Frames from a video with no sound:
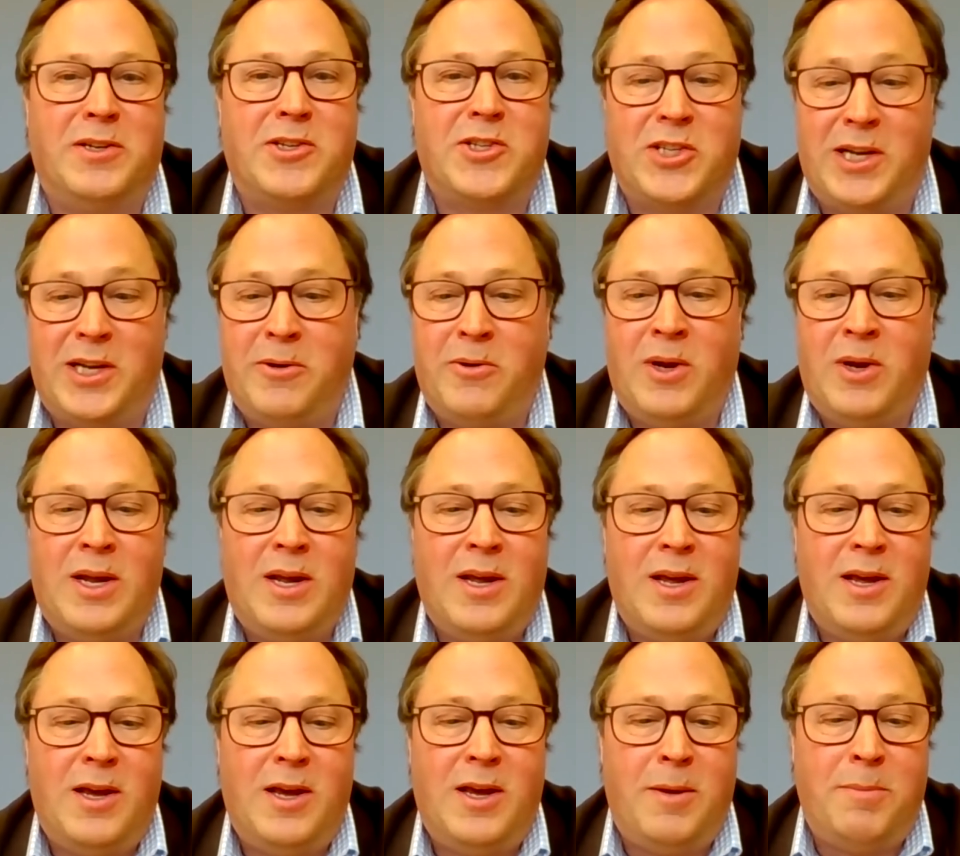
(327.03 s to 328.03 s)
So
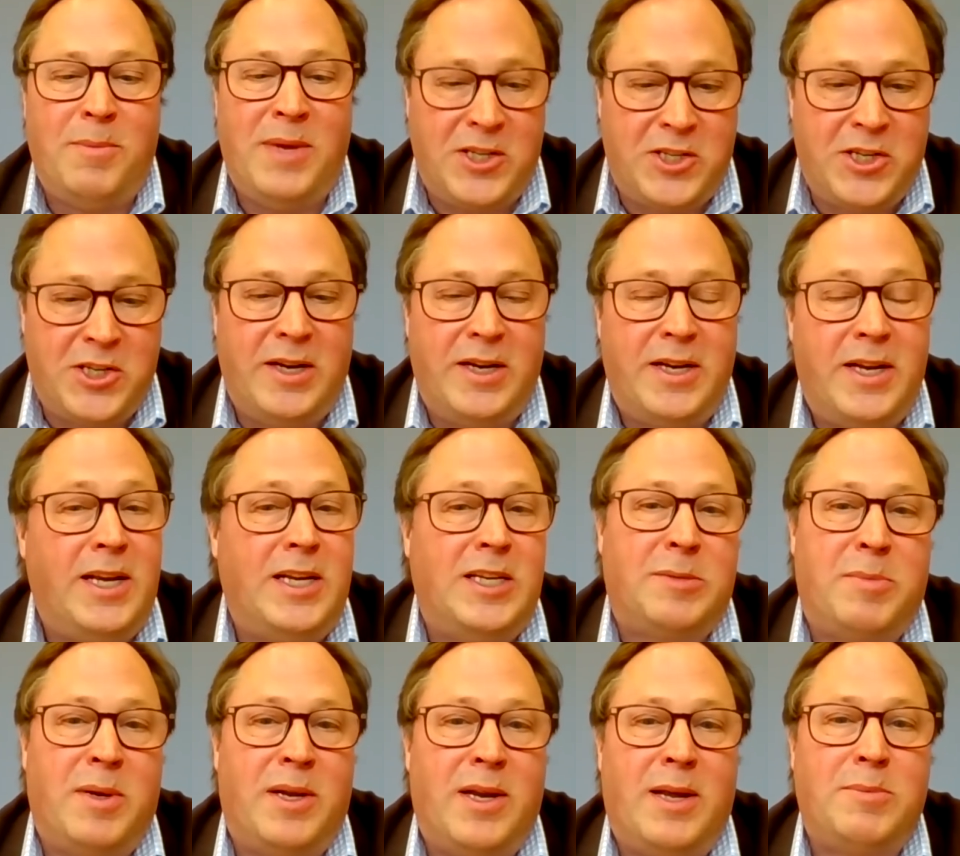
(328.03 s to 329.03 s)
it's early days,
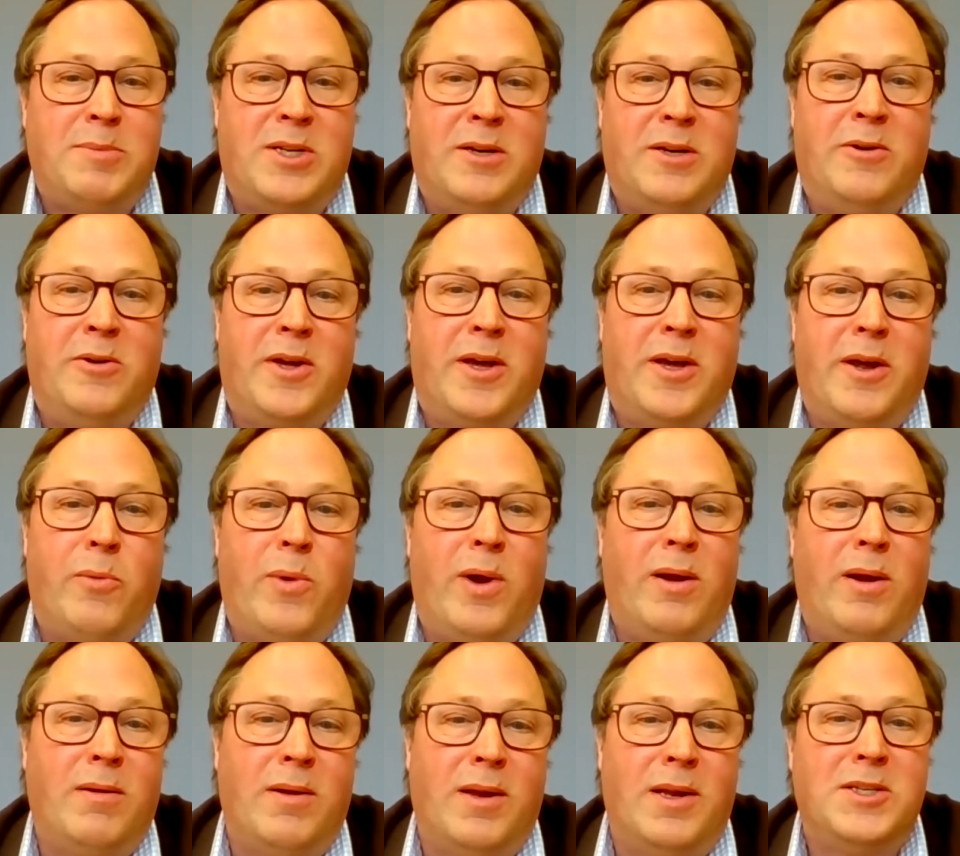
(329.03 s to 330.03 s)
but absolutely going
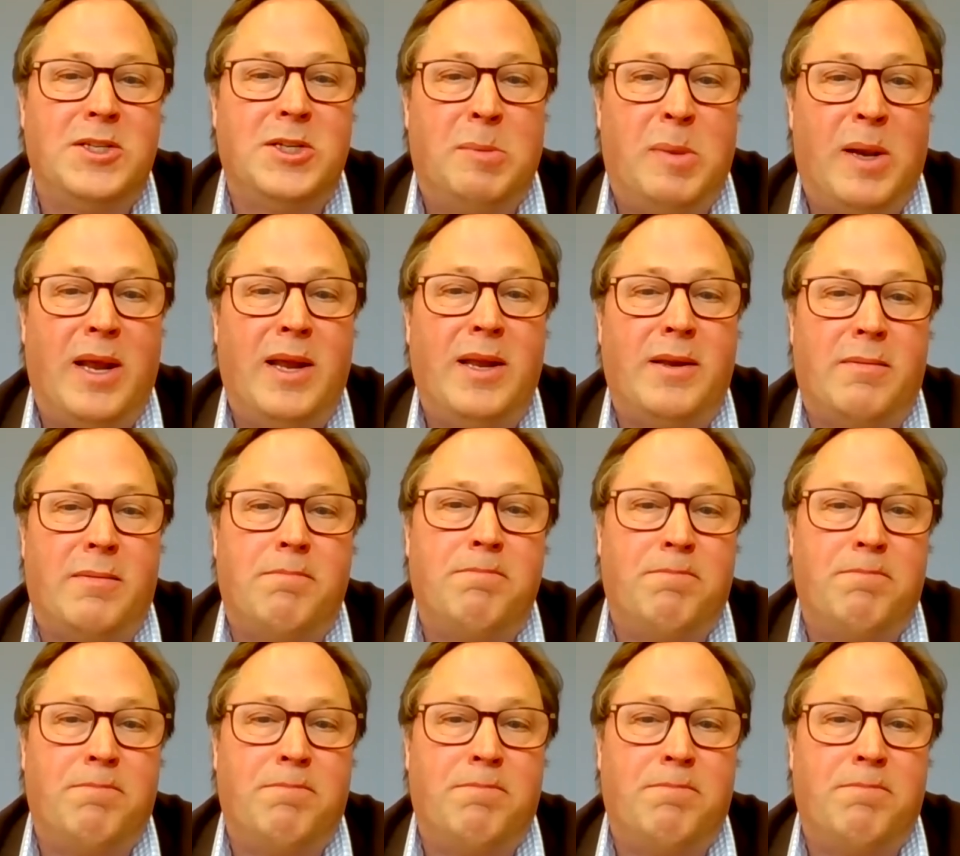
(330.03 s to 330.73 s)
well and to plan.